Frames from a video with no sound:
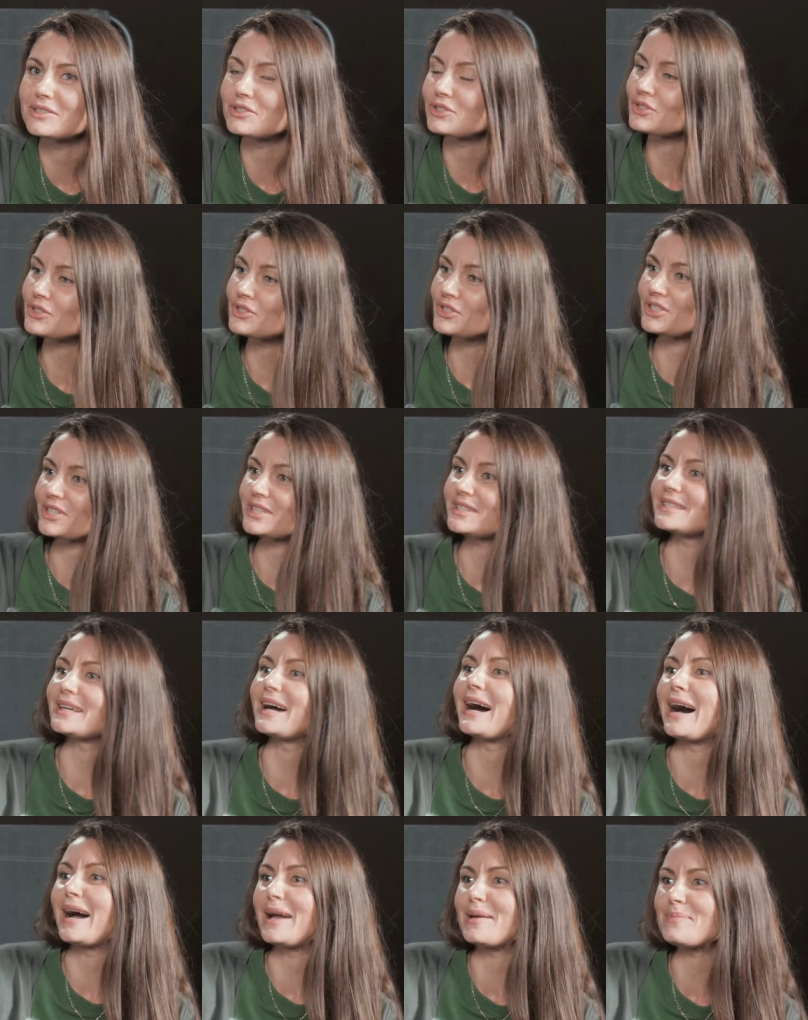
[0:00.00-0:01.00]
is not just a
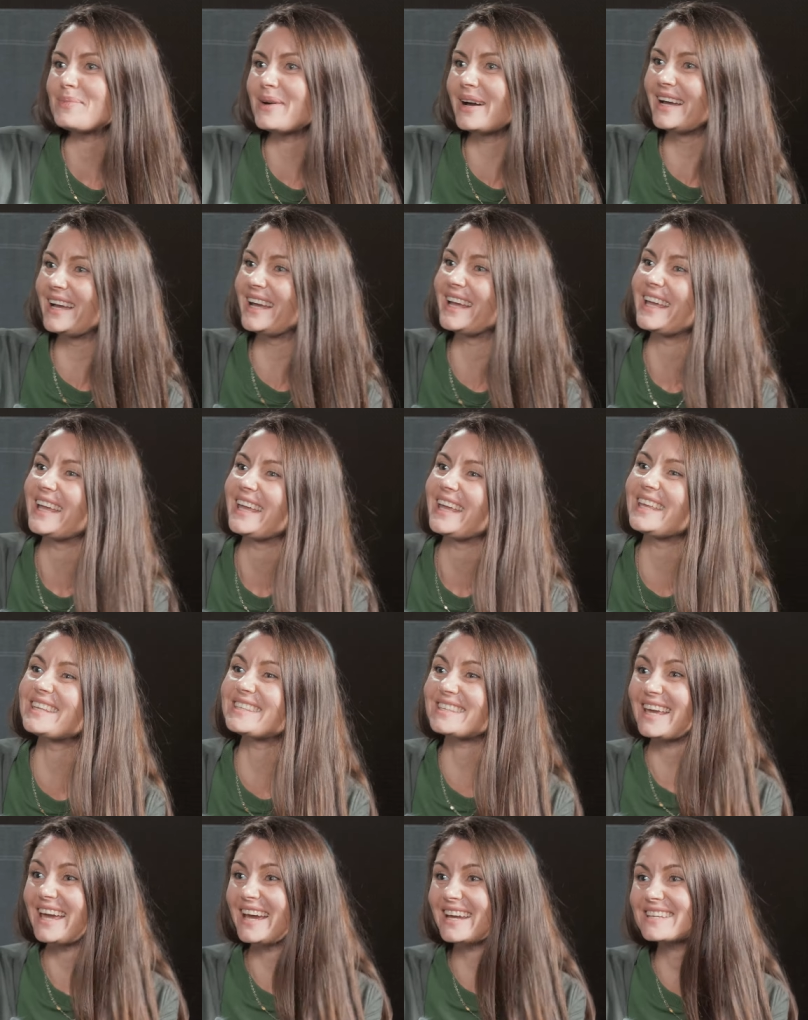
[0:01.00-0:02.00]
hype,
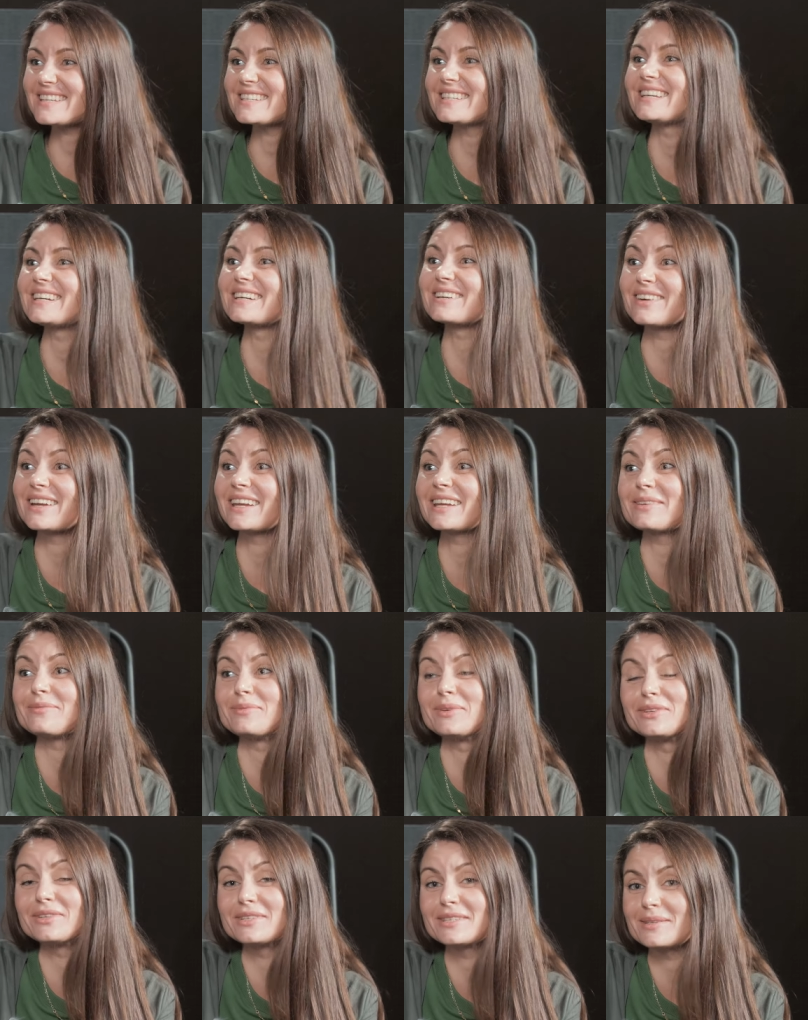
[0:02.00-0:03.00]
it's actually a great
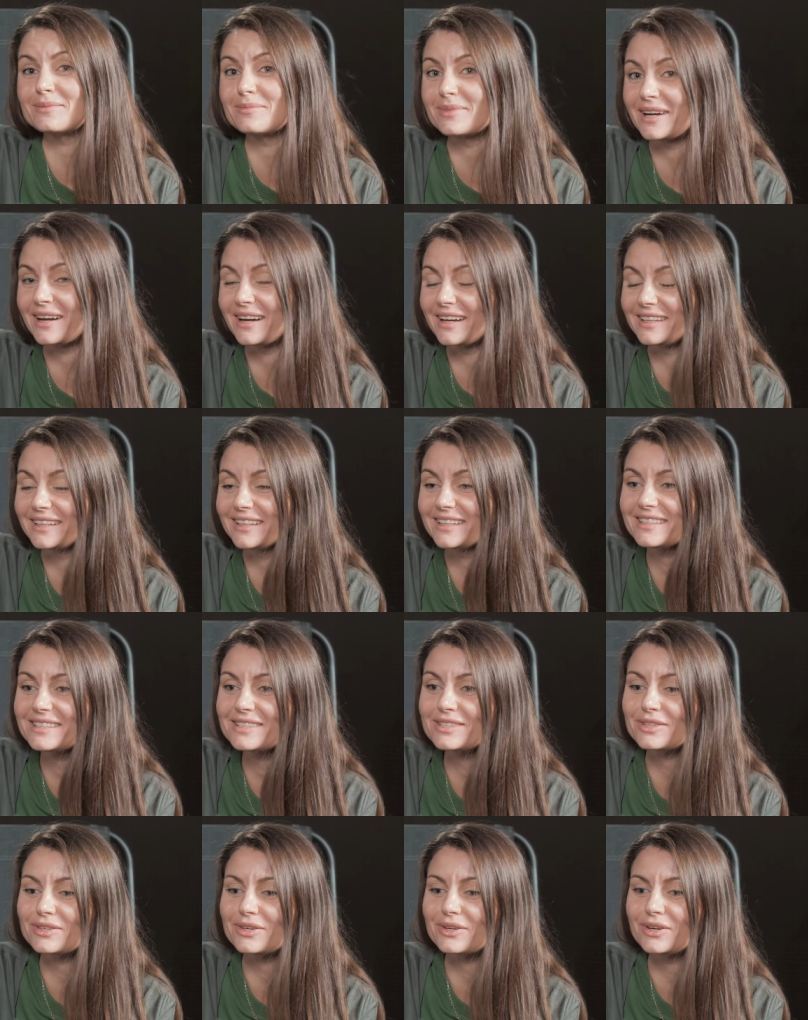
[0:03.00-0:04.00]
community behind
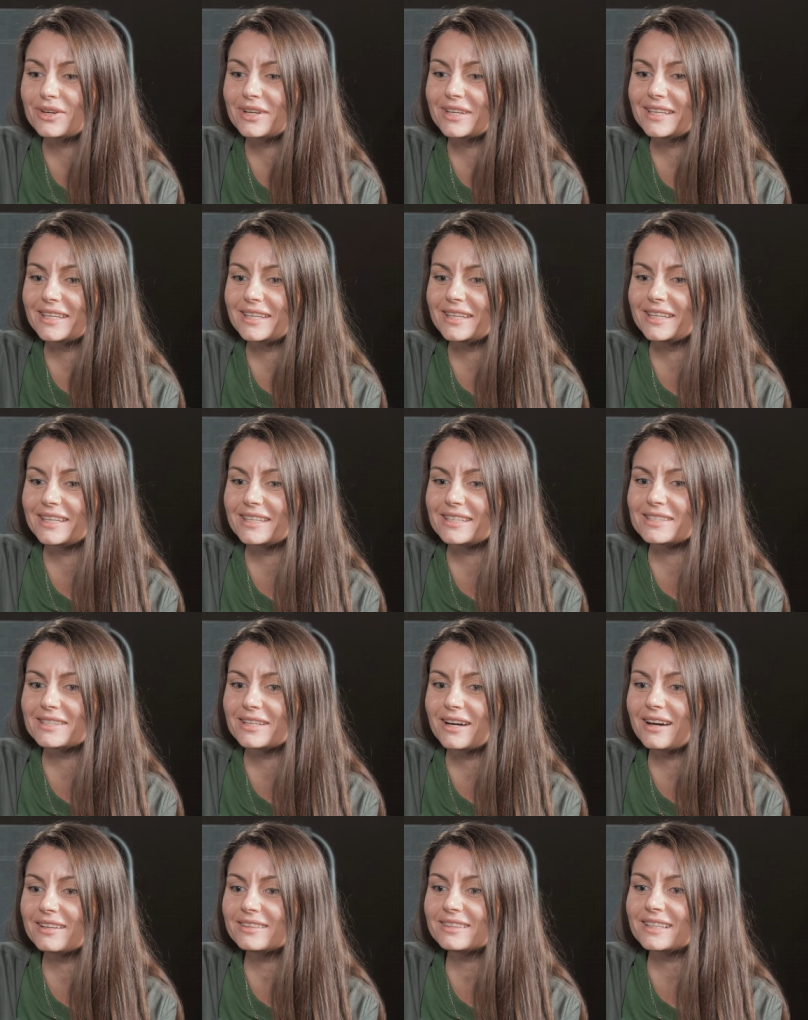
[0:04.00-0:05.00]
it. So it's
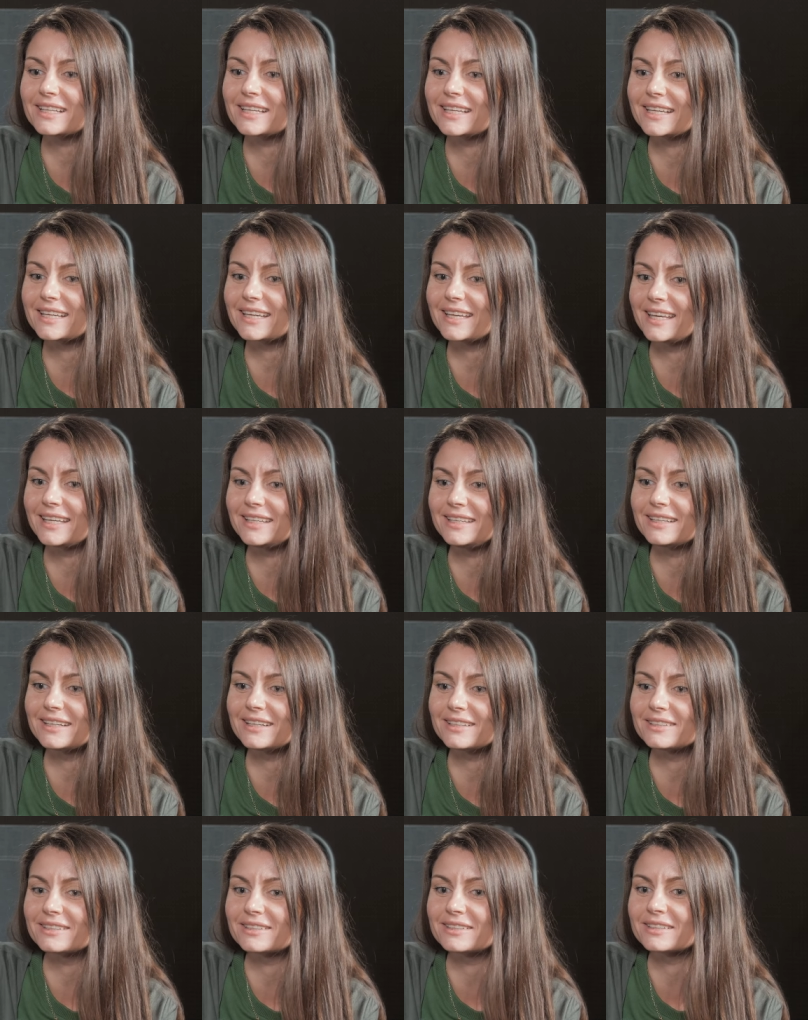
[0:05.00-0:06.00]
not like any
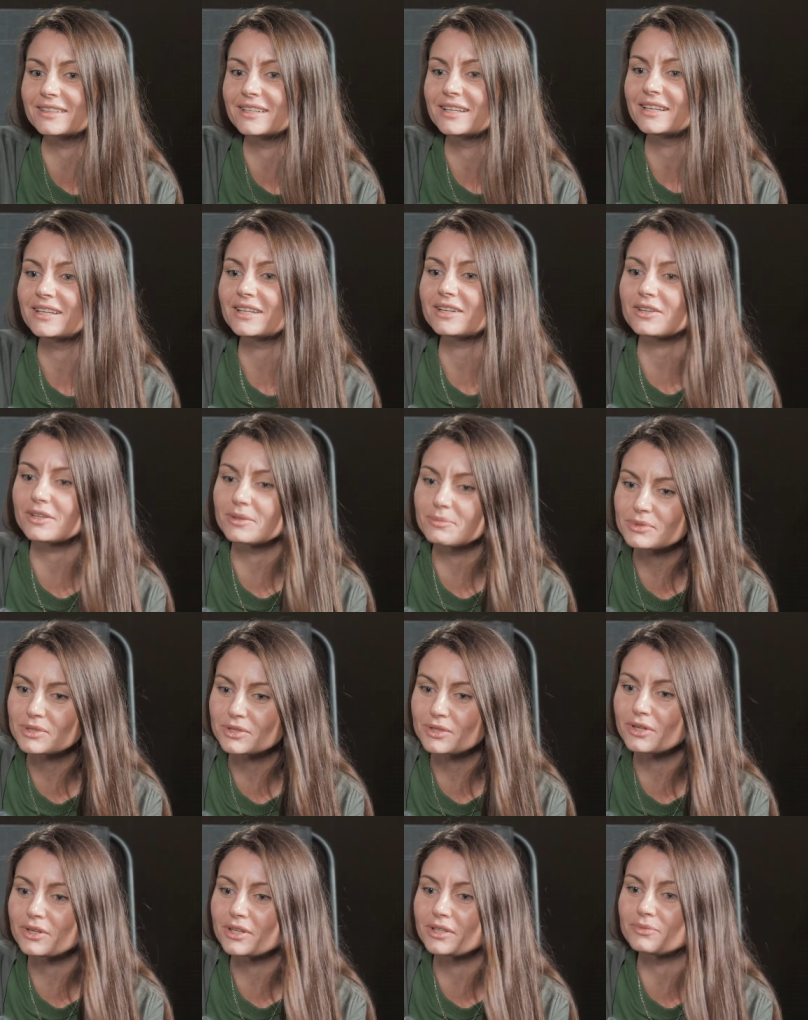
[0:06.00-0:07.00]
other
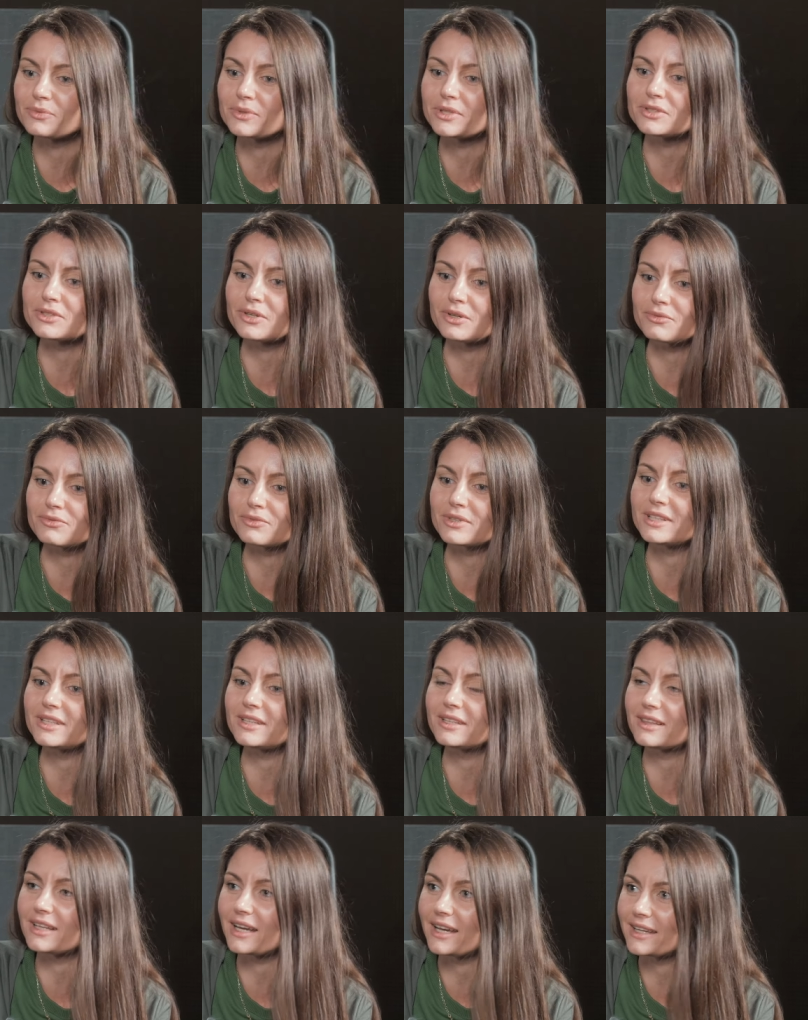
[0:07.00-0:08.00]
crypto, and we don't
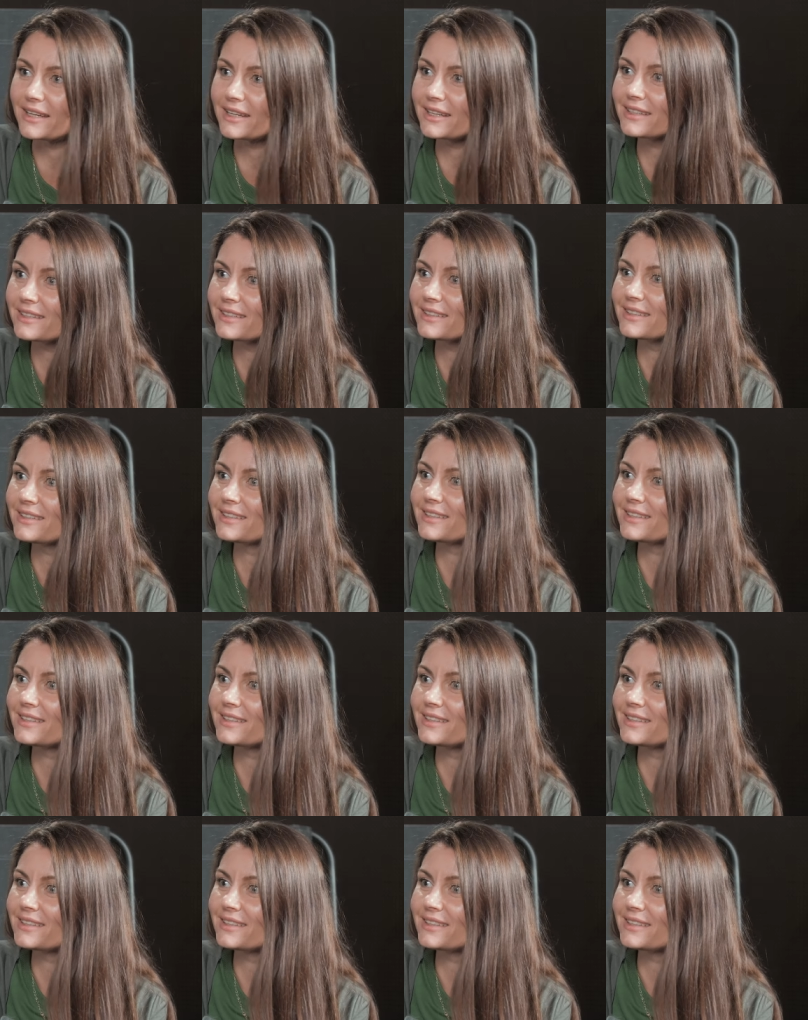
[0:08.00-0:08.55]
really like